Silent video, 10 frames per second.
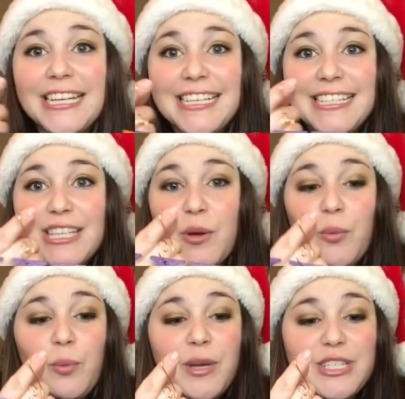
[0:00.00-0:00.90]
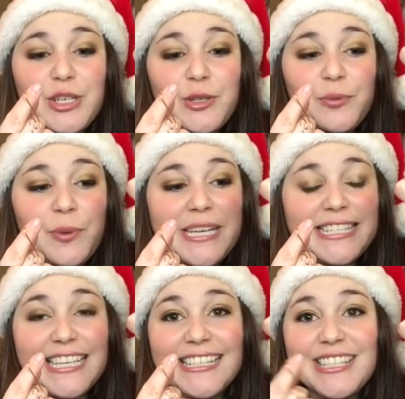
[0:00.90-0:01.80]
It is Wizard
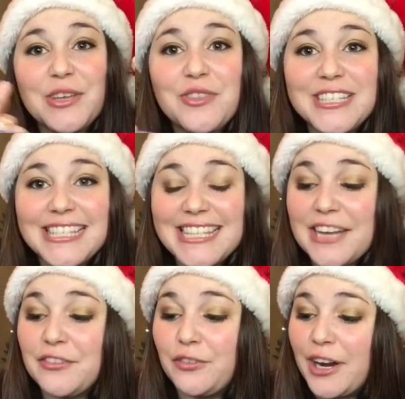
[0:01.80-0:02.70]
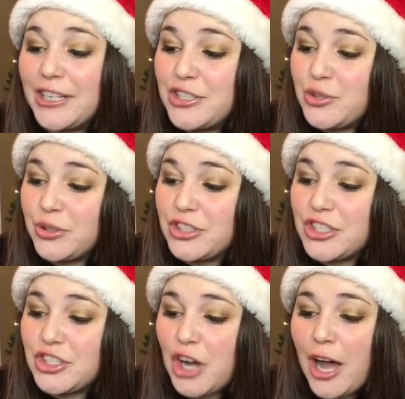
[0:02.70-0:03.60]
Wheezes. So this is like Fred and
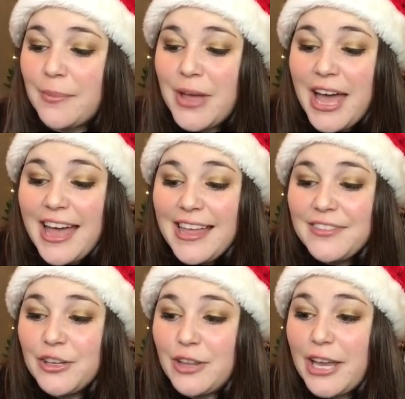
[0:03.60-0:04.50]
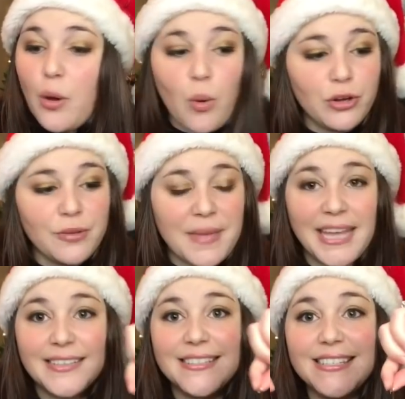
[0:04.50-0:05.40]
George's shop. They're like
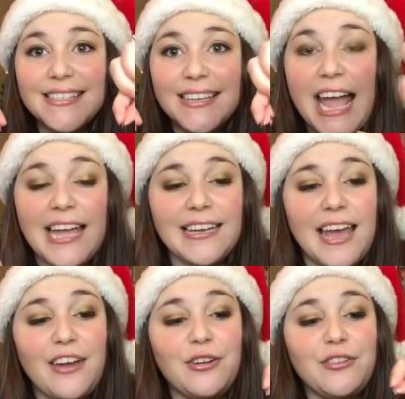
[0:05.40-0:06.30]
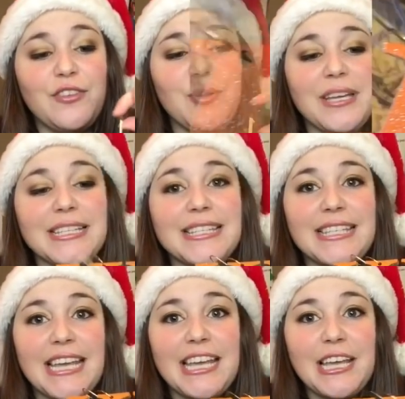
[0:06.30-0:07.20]
ornaments. And I don't know if you can
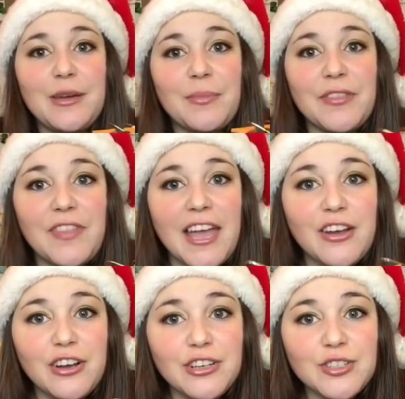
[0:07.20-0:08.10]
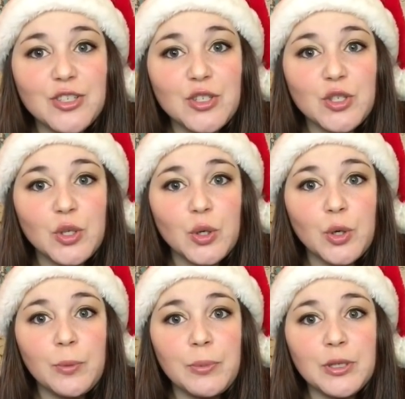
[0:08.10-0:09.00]
see, but they are
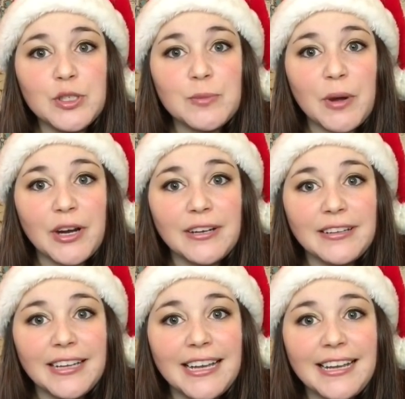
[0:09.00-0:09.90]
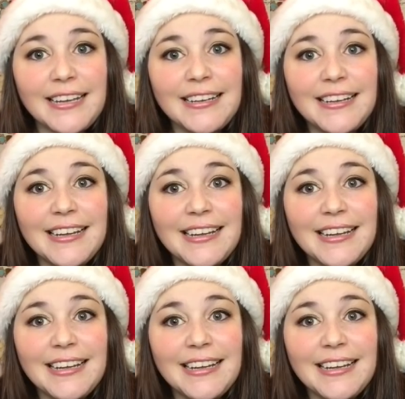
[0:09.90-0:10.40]
super sparkly.